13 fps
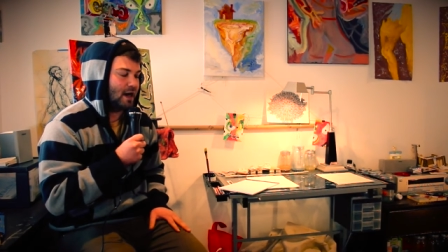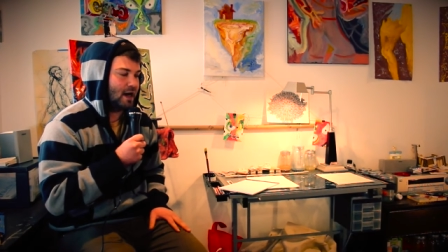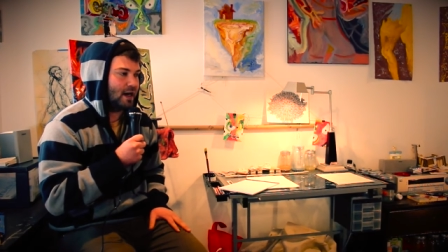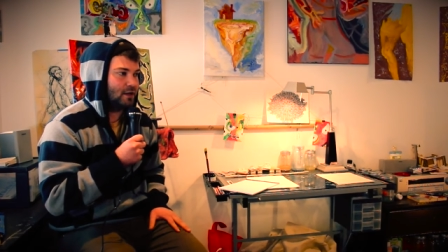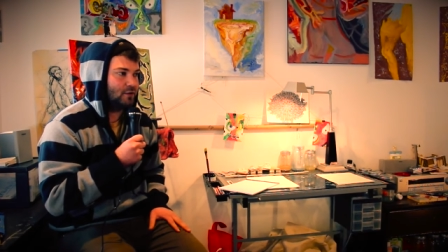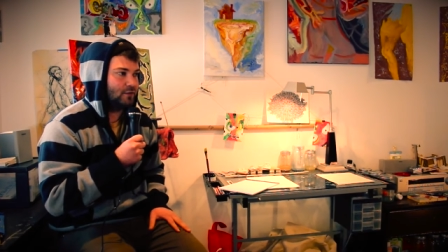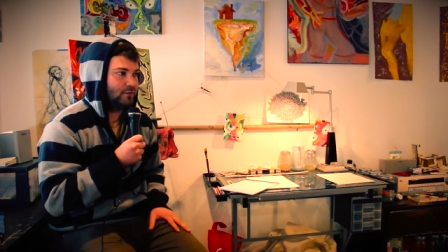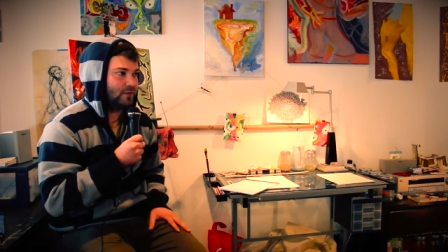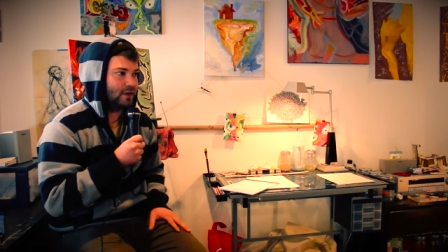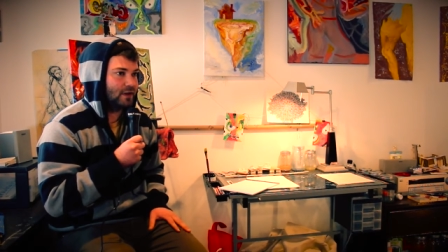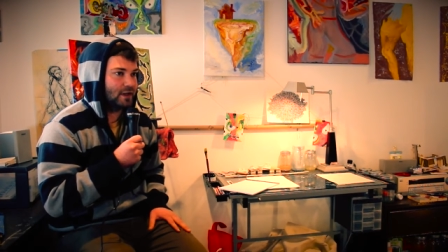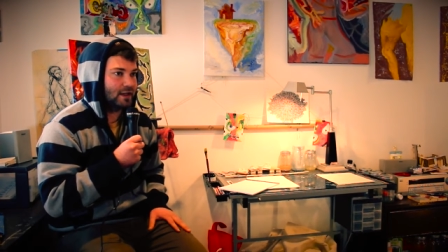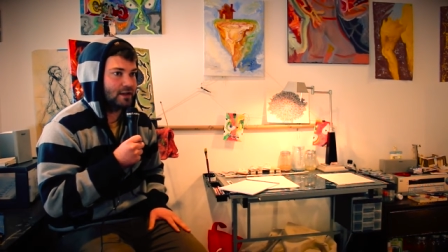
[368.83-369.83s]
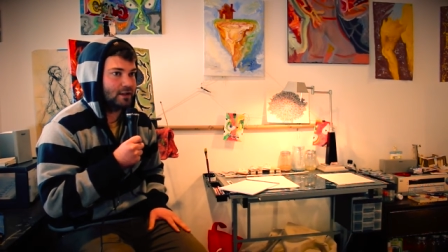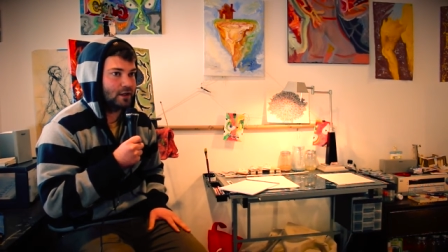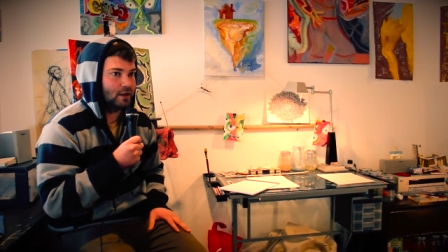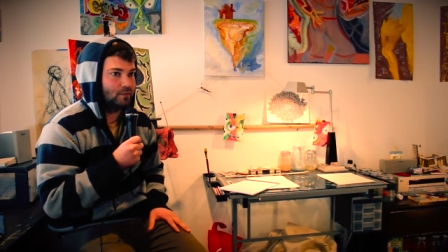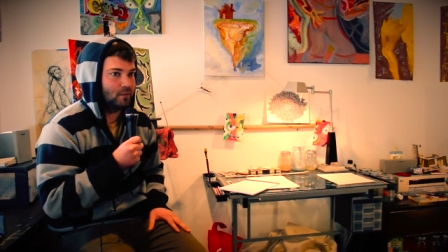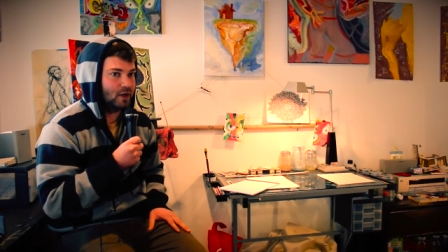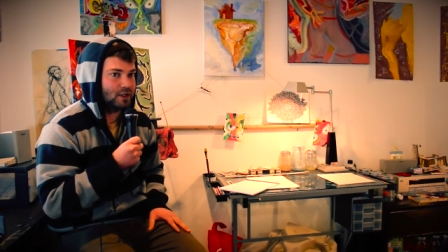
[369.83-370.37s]
I don't feel like there are
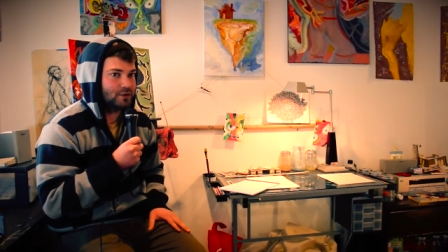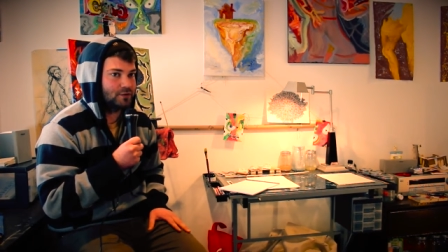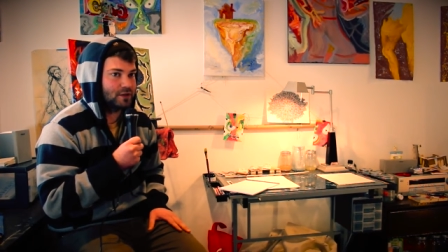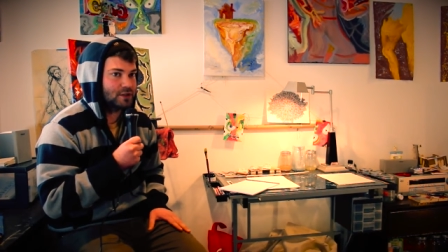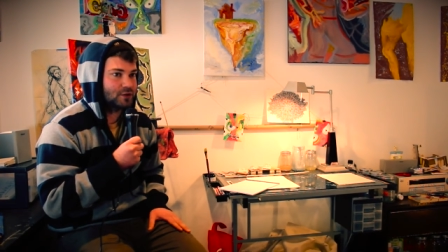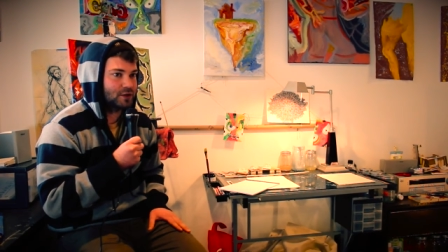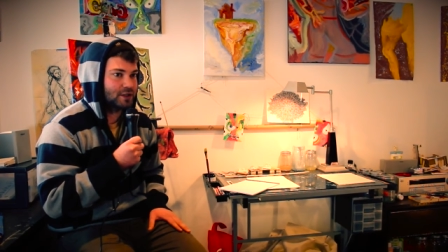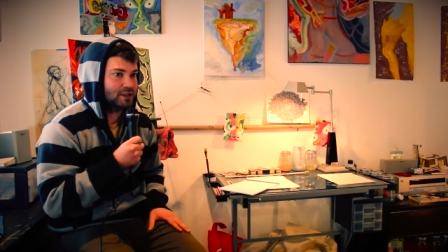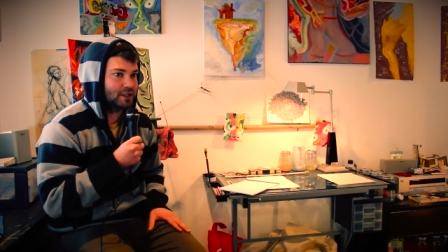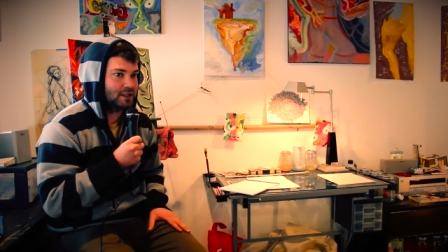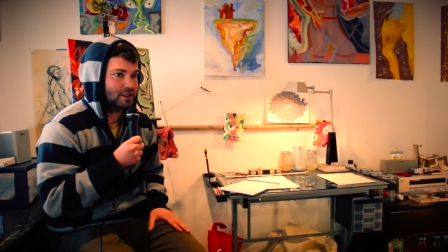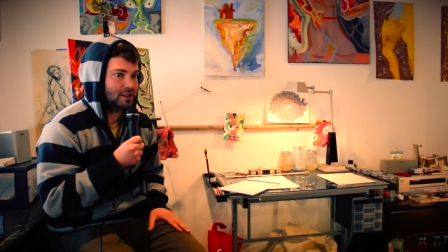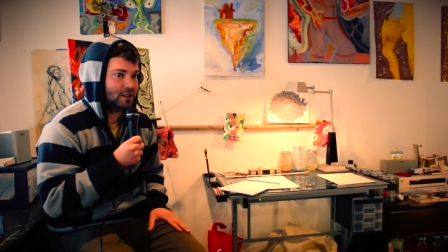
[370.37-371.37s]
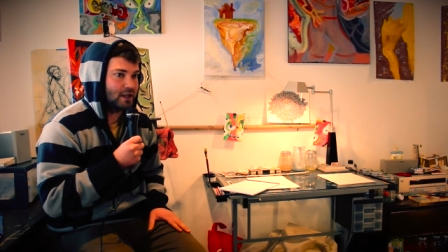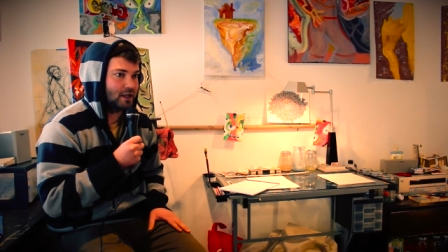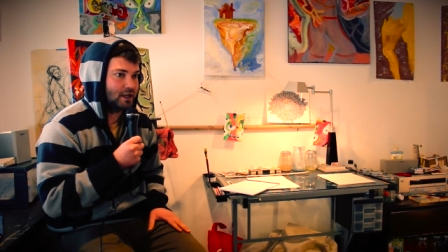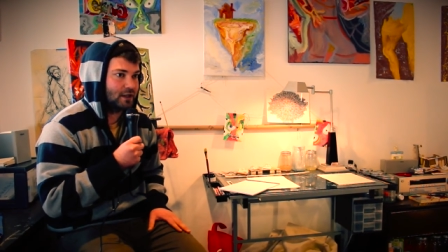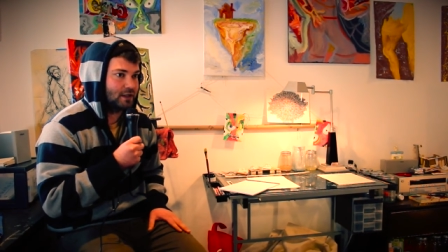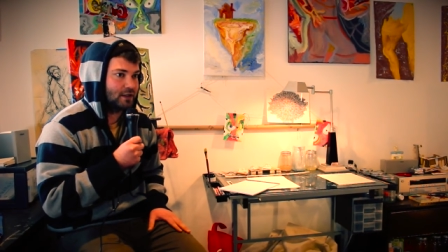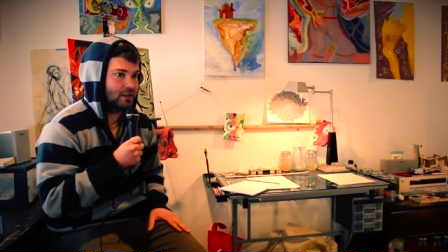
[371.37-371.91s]
much restrictions
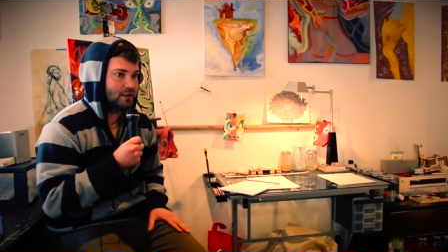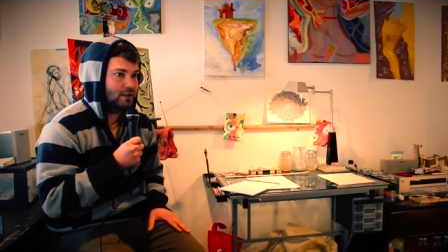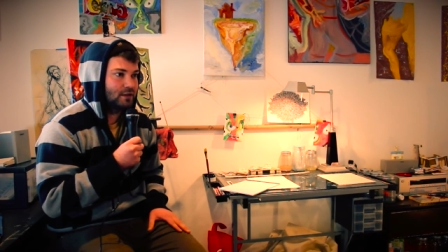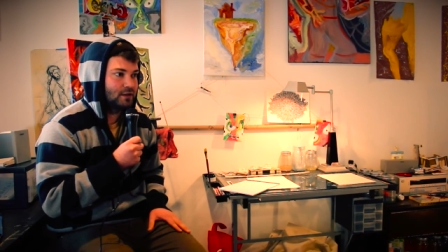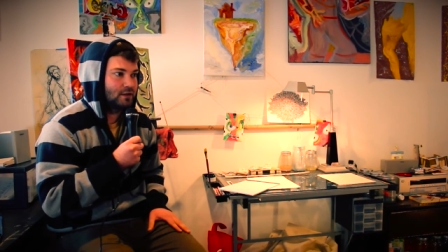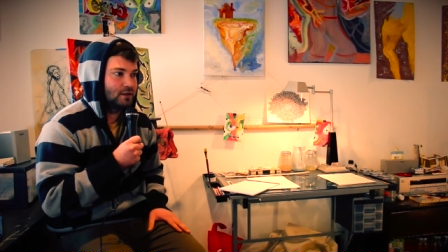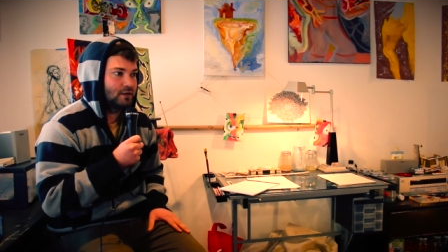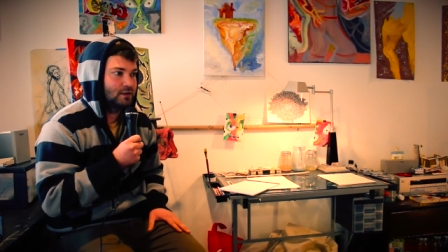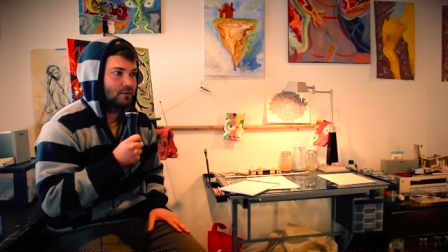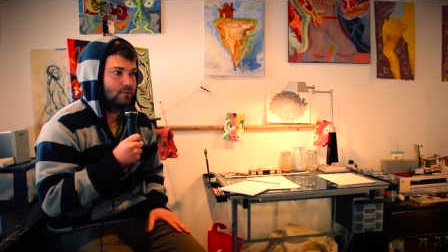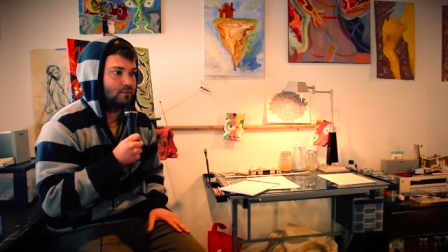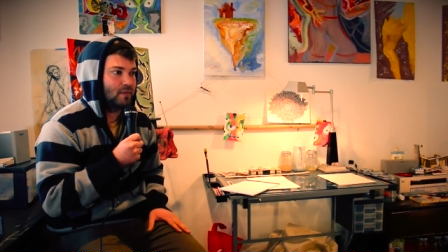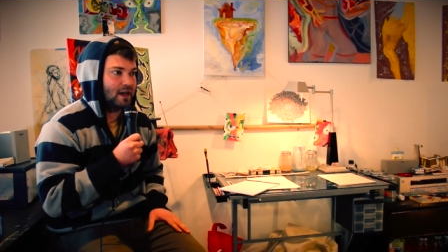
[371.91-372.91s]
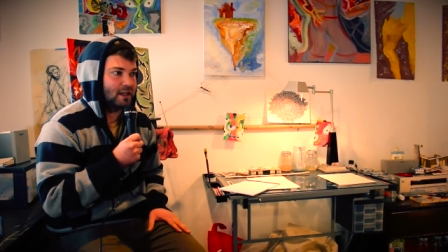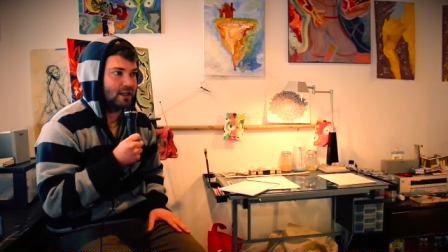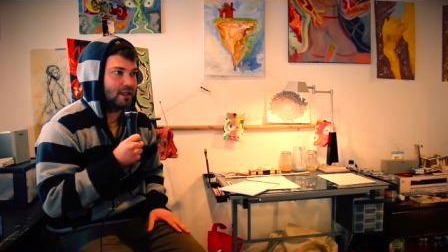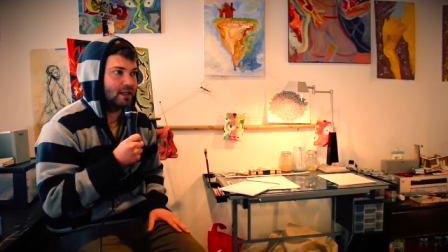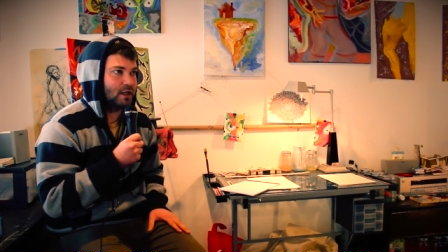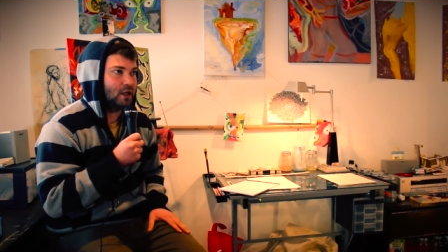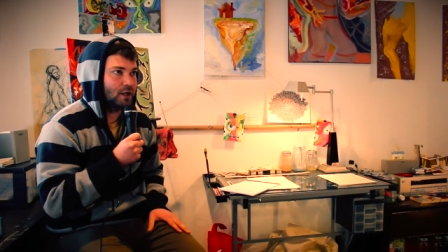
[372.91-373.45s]
on
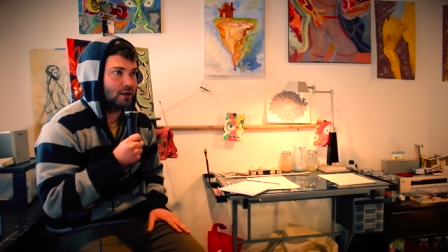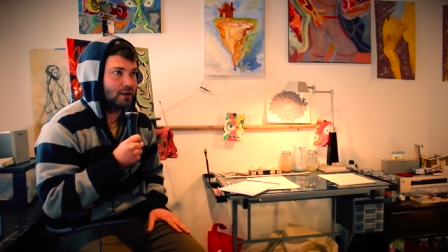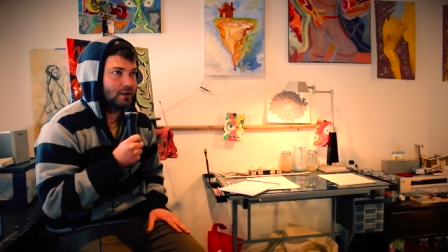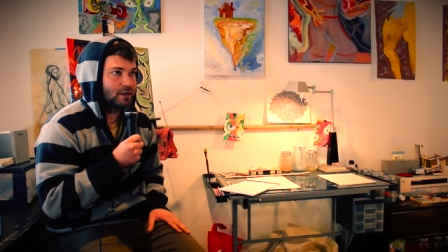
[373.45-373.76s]
making art,